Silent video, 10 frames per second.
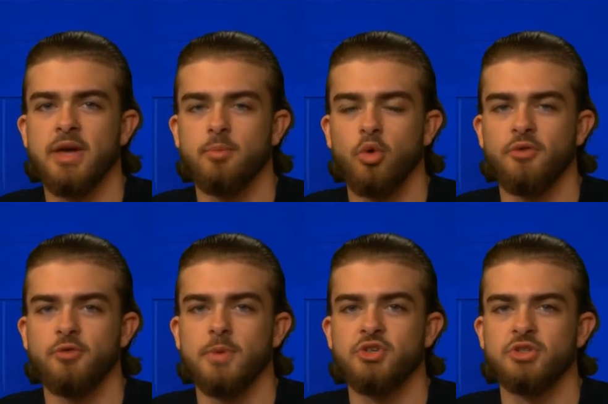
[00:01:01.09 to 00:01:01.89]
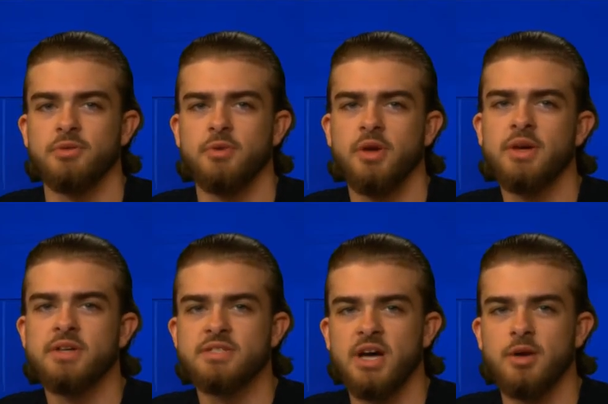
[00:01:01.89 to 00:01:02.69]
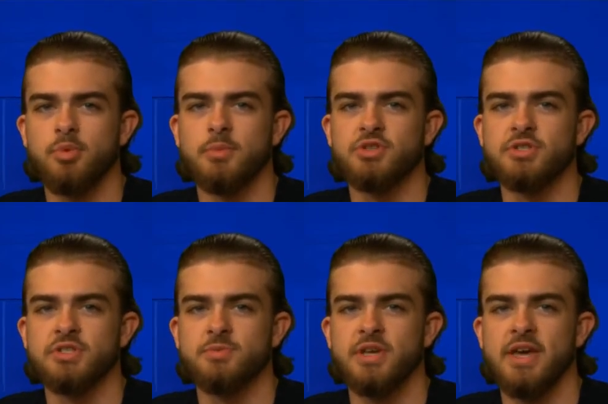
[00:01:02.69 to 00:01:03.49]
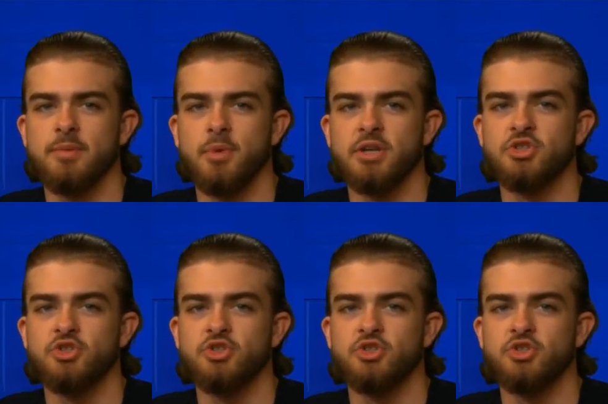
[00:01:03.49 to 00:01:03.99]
and more information. Signed permission slips and money